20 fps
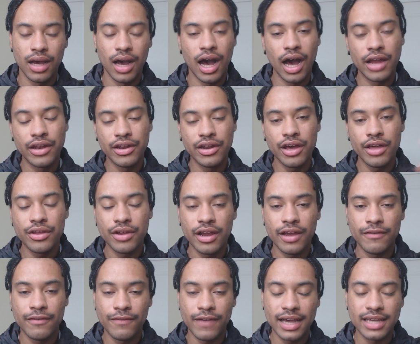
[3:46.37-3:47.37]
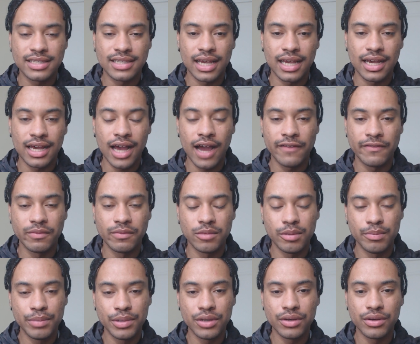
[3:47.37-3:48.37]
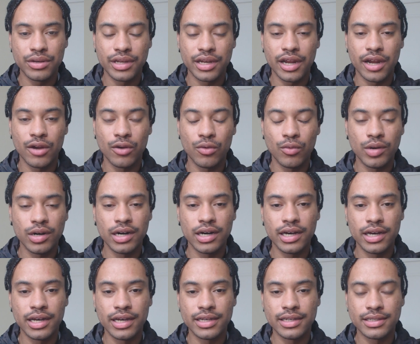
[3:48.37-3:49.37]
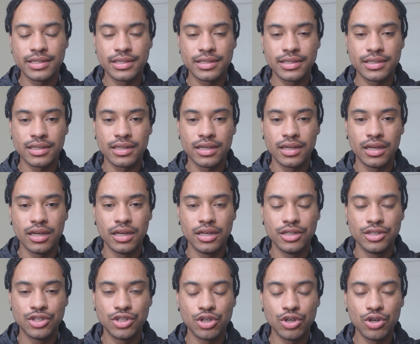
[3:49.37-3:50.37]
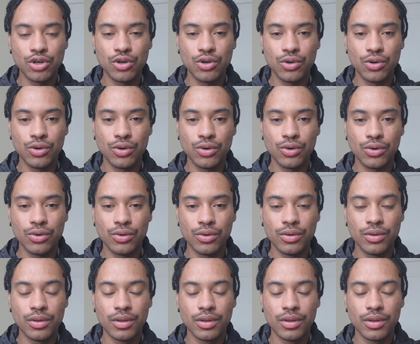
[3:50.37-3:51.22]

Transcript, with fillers: Another advice I got from a billionaire was to